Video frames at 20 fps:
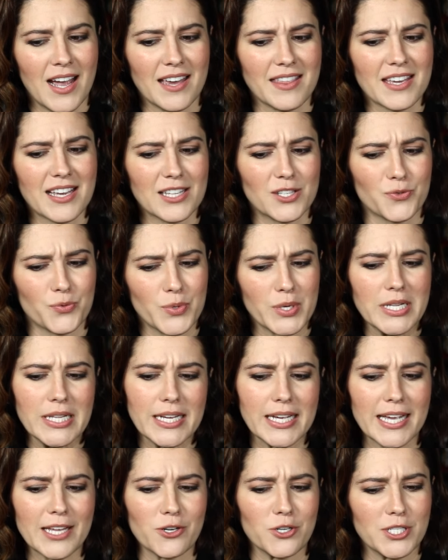I think it's
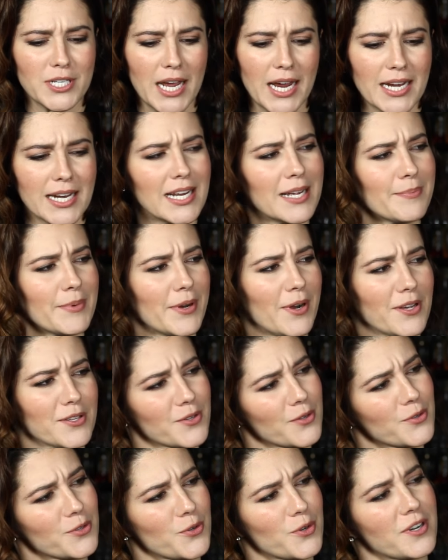really entertaining, but
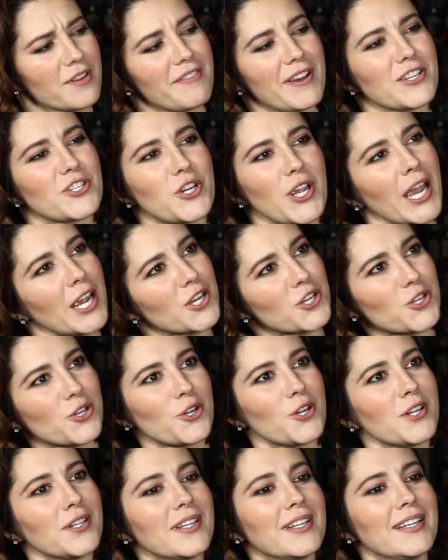also sort of
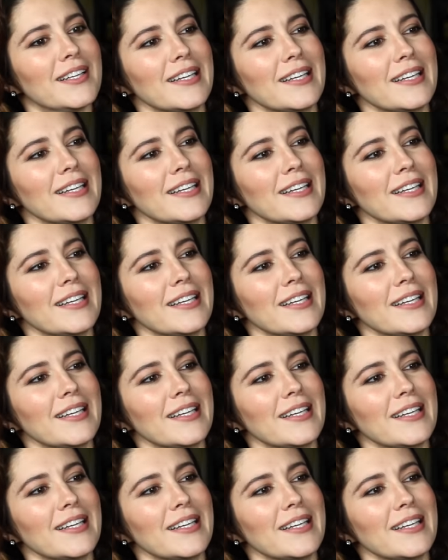educational.